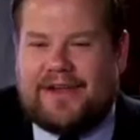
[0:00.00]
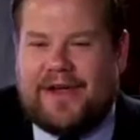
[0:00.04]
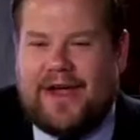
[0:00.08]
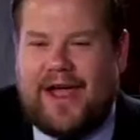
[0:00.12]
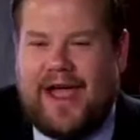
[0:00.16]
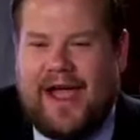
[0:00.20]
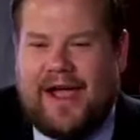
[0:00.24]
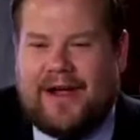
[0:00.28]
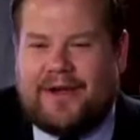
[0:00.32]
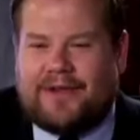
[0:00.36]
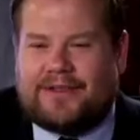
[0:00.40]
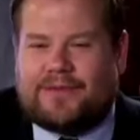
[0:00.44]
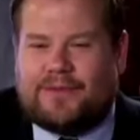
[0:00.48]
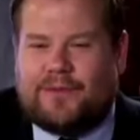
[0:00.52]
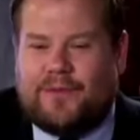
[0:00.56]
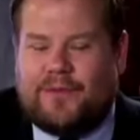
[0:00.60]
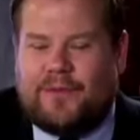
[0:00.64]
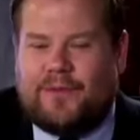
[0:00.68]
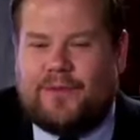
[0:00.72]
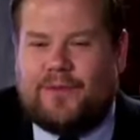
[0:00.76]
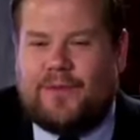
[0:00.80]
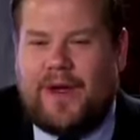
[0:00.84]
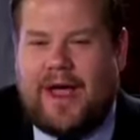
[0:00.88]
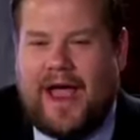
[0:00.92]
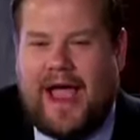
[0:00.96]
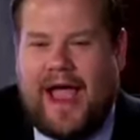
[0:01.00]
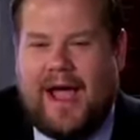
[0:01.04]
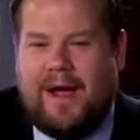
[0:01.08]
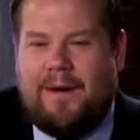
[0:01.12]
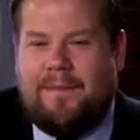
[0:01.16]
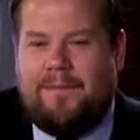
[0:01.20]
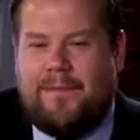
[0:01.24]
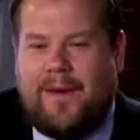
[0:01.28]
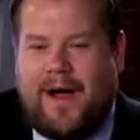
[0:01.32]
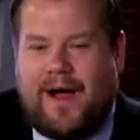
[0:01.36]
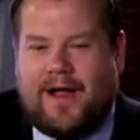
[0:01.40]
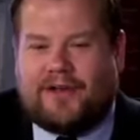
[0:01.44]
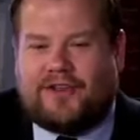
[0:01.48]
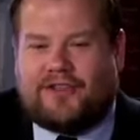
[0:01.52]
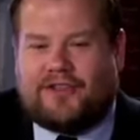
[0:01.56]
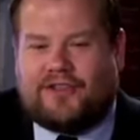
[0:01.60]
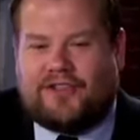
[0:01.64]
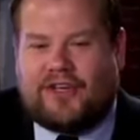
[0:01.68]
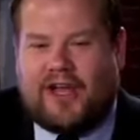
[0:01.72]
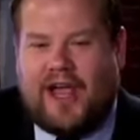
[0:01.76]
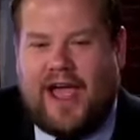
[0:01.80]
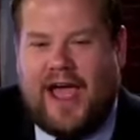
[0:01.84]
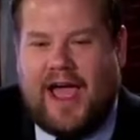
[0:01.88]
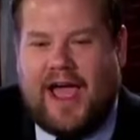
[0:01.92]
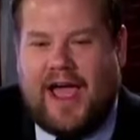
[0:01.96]
of course, with the
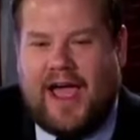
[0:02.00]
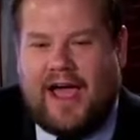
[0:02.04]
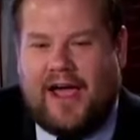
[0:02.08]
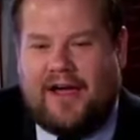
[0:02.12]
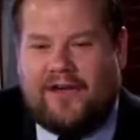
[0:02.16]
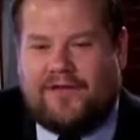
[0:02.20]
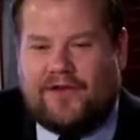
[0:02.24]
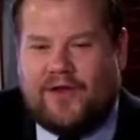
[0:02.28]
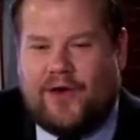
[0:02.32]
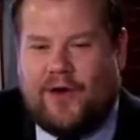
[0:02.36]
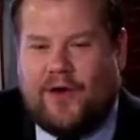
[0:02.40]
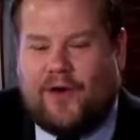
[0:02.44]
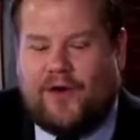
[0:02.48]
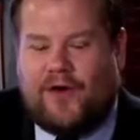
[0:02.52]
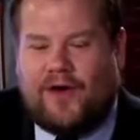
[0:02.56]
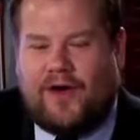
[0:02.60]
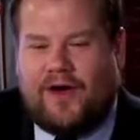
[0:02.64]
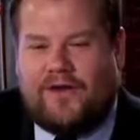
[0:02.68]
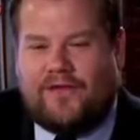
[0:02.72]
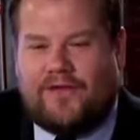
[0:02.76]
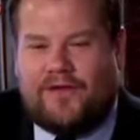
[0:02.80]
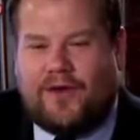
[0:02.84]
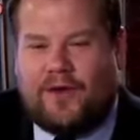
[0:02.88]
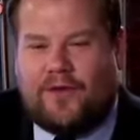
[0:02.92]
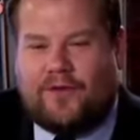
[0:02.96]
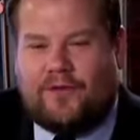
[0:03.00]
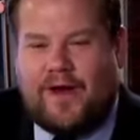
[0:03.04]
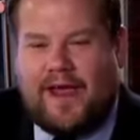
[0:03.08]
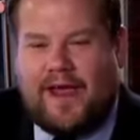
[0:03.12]
risible James Corden